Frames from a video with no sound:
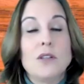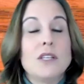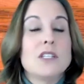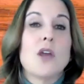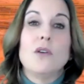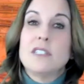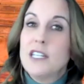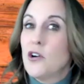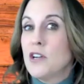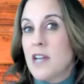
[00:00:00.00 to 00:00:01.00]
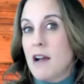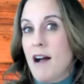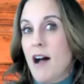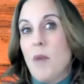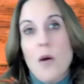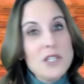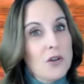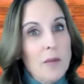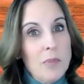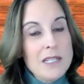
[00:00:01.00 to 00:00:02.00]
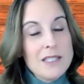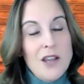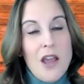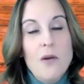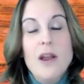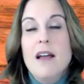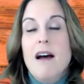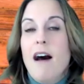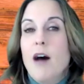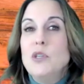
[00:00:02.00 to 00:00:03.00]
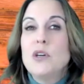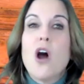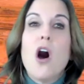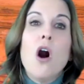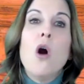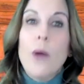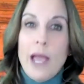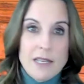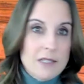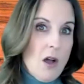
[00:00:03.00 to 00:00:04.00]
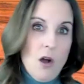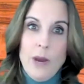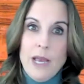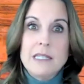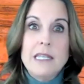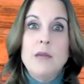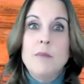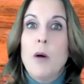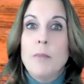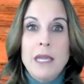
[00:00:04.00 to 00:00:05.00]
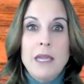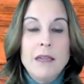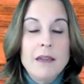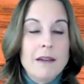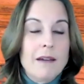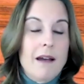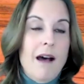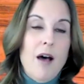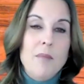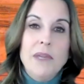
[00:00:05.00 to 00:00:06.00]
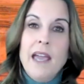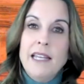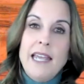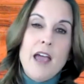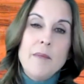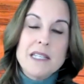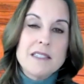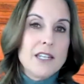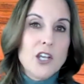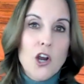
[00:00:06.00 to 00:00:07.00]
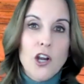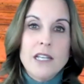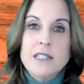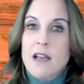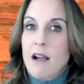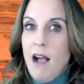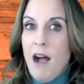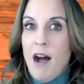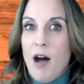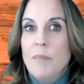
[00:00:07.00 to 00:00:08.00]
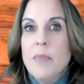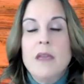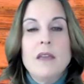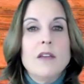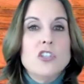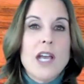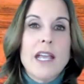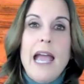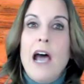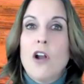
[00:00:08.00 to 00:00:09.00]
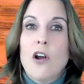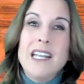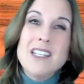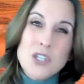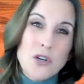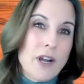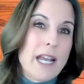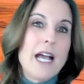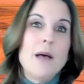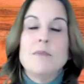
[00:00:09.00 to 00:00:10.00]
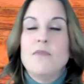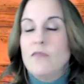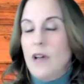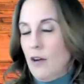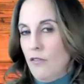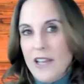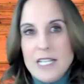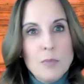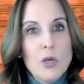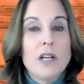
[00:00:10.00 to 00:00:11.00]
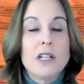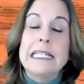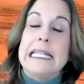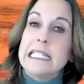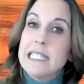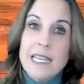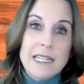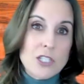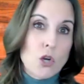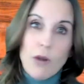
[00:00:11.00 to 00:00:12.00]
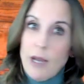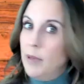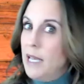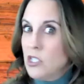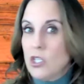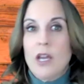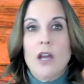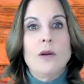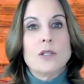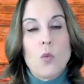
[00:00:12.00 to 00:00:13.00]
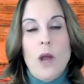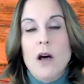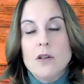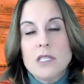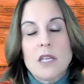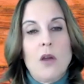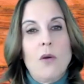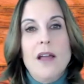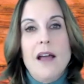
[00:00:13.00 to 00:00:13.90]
So citycurrent.com, always a great place to go. You can always email me, Kelly M at citycurrent.com. Check out our Instagram, our Facebook, LinkedIn is a great place to go as well. So